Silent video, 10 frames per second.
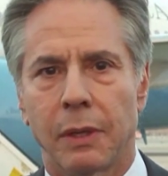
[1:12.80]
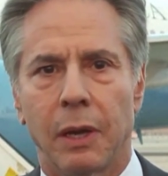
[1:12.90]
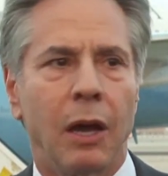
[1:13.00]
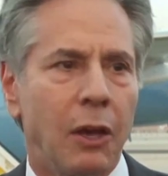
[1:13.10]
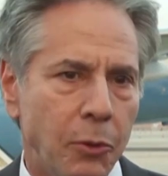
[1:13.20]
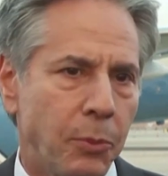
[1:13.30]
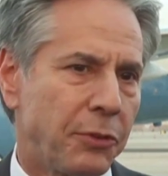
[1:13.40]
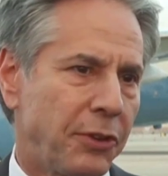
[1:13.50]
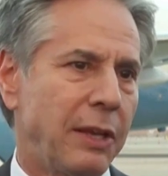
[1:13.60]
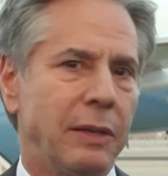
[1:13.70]

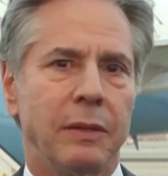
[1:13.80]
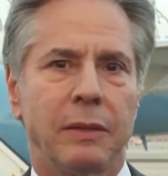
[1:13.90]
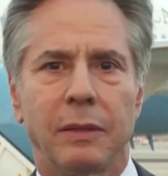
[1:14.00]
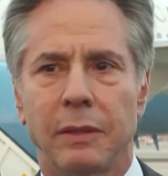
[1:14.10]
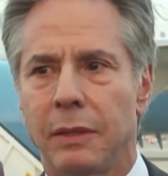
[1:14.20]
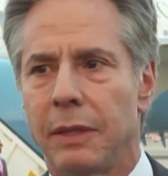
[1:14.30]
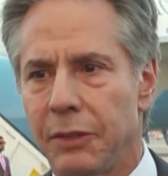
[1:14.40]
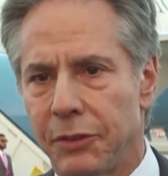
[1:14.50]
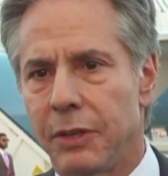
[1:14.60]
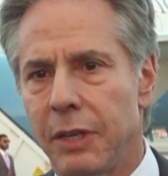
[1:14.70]
100%
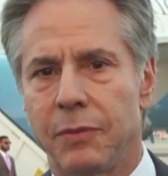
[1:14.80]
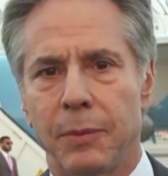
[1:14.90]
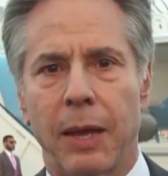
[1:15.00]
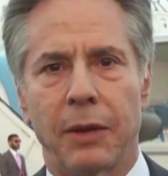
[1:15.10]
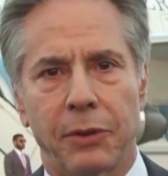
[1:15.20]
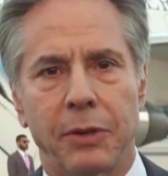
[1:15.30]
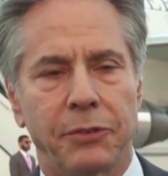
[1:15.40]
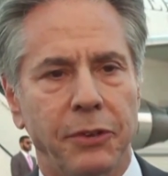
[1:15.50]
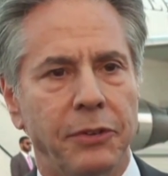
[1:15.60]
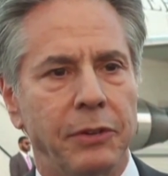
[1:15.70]
is in need of humanitarian
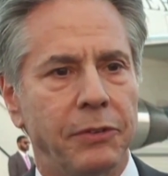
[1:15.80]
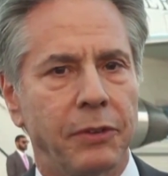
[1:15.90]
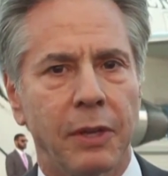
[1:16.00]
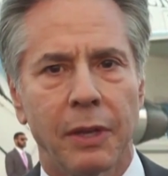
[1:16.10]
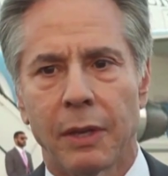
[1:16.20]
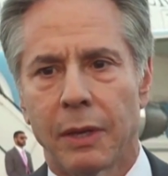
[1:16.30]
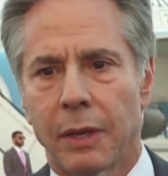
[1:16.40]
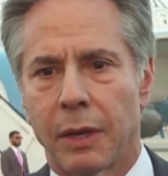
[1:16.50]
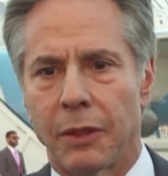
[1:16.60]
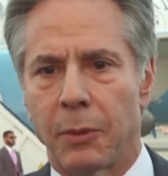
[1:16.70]
assistance.
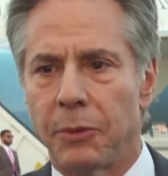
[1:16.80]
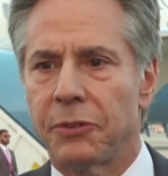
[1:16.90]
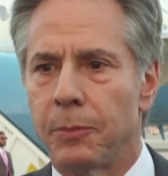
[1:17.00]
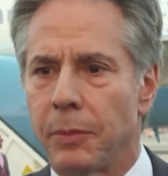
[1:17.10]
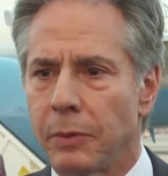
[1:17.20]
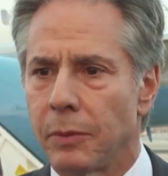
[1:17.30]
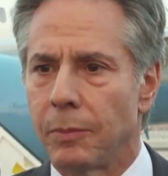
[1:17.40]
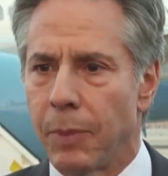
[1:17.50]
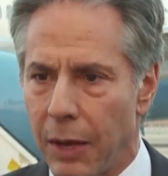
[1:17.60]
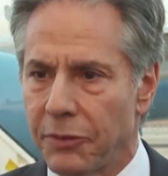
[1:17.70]
There have been some
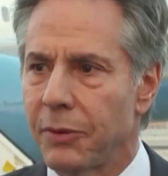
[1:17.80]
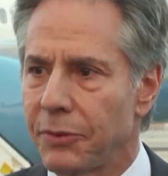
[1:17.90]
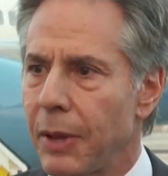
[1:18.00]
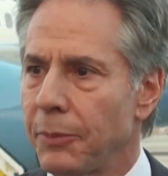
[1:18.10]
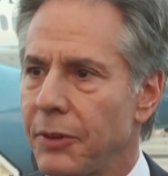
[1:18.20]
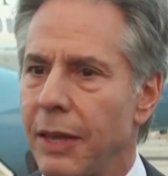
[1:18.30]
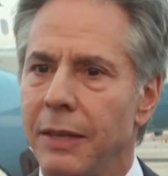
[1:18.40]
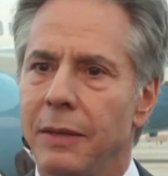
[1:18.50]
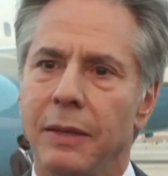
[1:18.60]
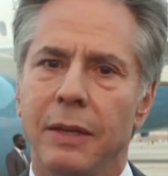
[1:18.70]
positive steps
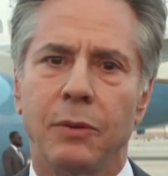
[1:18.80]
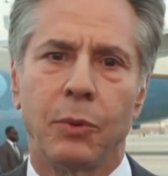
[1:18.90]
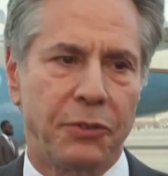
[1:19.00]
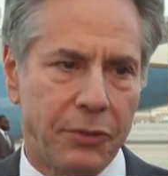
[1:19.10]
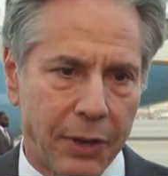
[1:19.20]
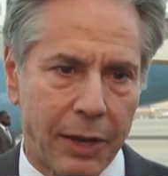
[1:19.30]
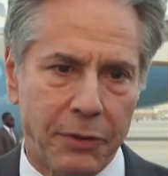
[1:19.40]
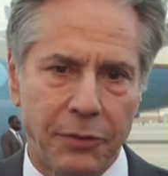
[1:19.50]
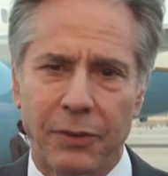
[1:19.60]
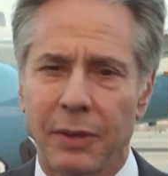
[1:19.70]
taken in recent
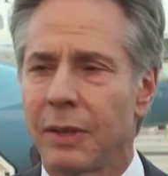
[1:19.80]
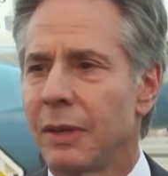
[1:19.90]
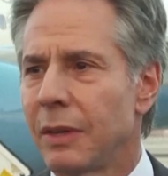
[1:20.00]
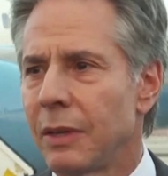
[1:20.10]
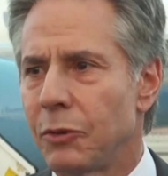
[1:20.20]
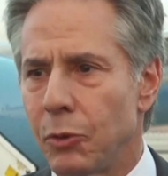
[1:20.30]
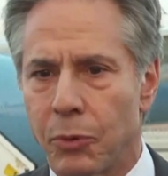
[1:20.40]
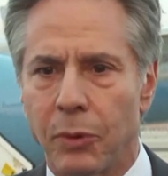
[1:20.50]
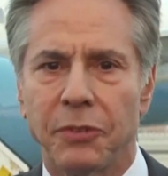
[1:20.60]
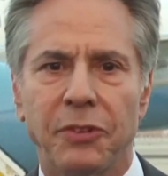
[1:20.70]
days to
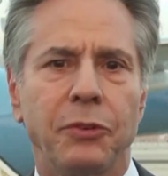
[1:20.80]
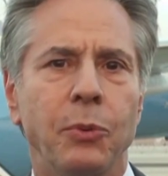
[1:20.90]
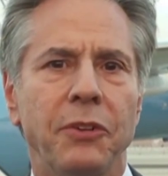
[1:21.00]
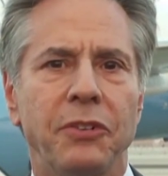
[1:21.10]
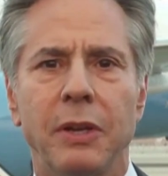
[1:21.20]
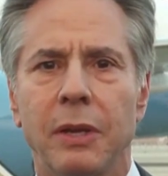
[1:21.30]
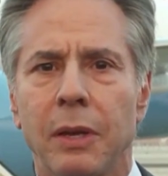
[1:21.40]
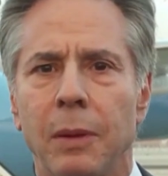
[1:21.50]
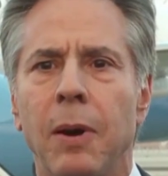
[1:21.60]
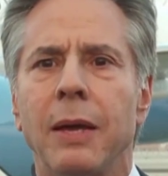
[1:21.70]
improve the situation,
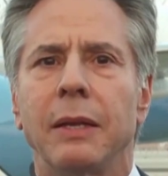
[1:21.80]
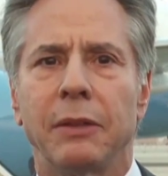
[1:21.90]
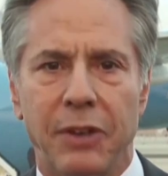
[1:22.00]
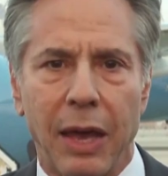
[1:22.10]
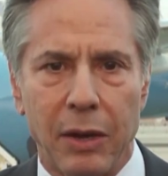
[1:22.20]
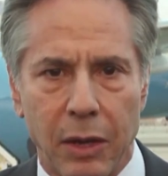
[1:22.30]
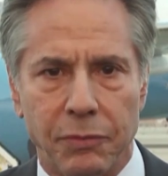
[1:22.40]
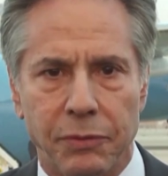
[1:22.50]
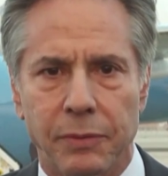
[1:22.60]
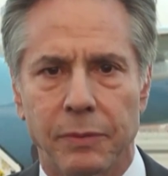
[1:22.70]
but it's not enough.
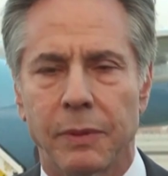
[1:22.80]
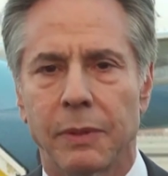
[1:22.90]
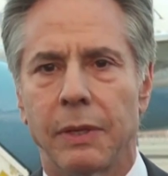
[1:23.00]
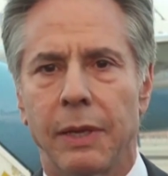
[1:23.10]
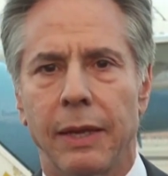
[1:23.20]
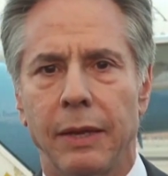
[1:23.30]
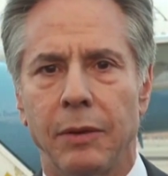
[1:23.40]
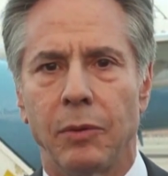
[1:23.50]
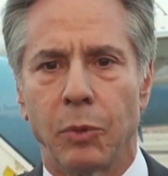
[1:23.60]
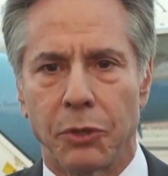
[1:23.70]

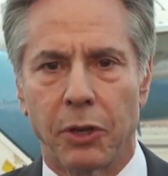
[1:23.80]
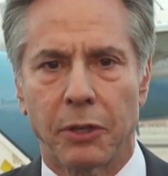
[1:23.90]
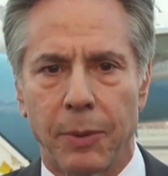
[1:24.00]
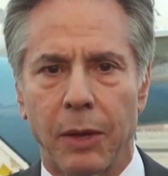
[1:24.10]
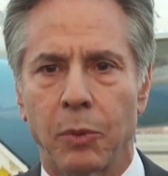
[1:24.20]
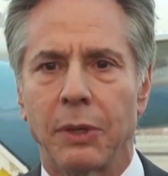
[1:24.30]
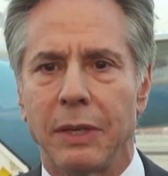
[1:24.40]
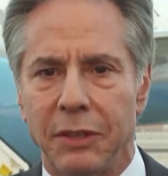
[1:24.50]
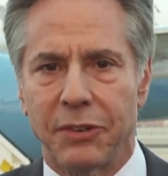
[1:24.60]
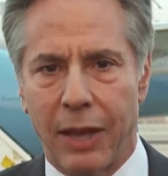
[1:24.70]
And we talked about what
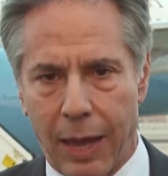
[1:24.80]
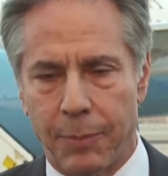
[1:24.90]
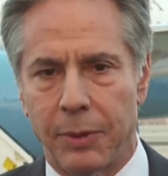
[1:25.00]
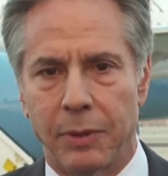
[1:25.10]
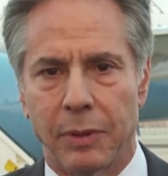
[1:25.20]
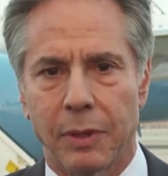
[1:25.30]
needs to happen